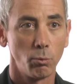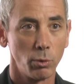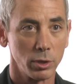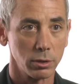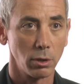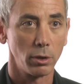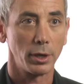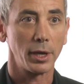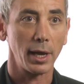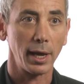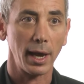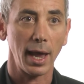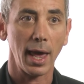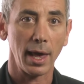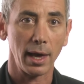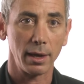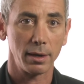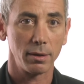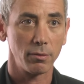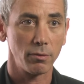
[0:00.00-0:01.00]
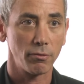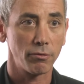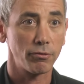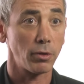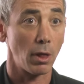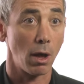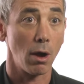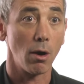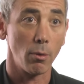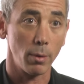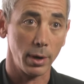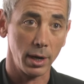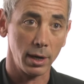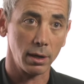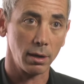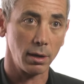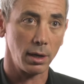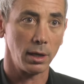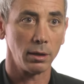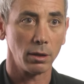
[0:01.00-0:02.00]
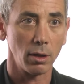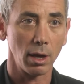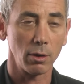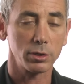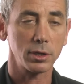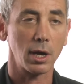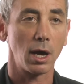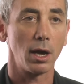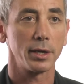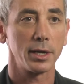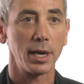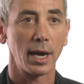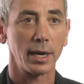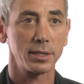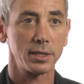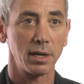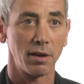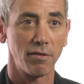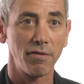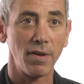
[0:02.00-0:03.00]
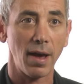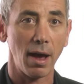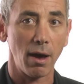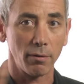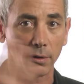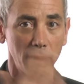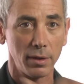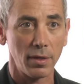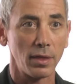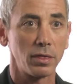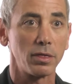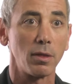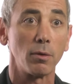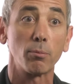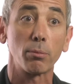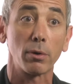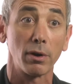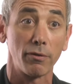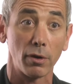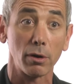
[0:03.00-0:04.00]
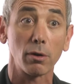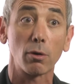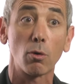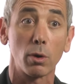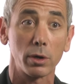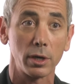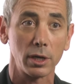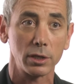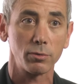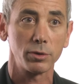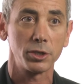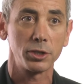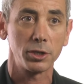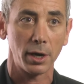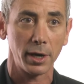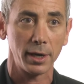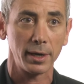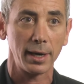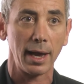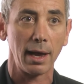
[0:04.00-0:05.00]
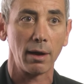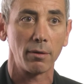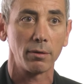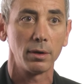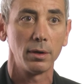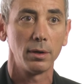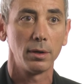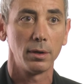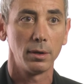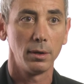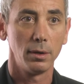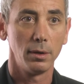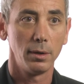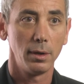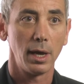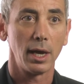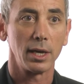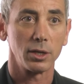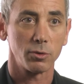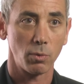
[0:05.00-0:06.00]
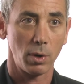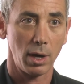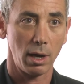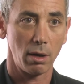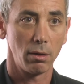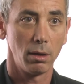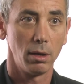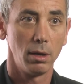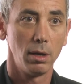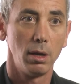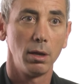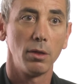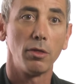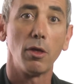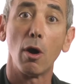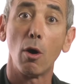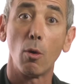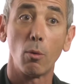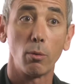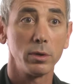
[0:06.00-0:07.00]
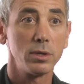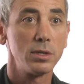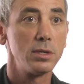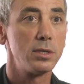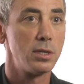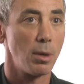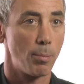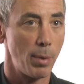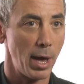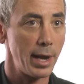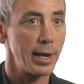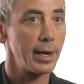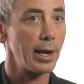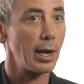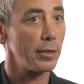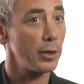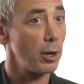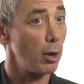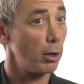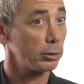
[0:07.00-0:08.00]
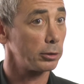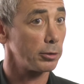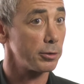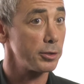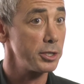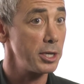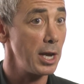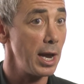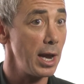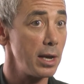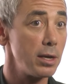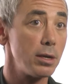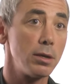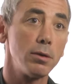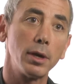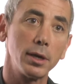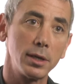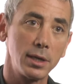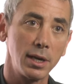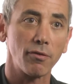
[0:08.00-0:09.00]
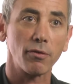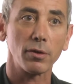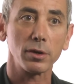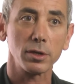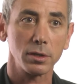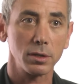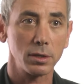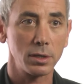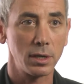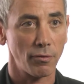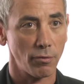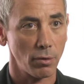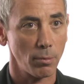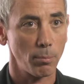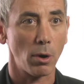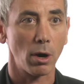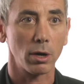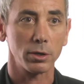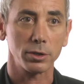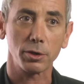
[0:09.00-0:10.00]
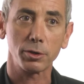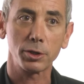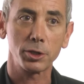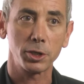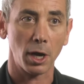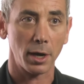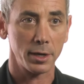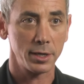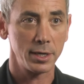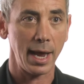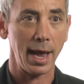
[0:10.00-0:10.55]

was looking at flow in, in those contexts and found that the prefrontal cortex was shutting down as well. Though, depending on the altered state, you get different, different parts are shut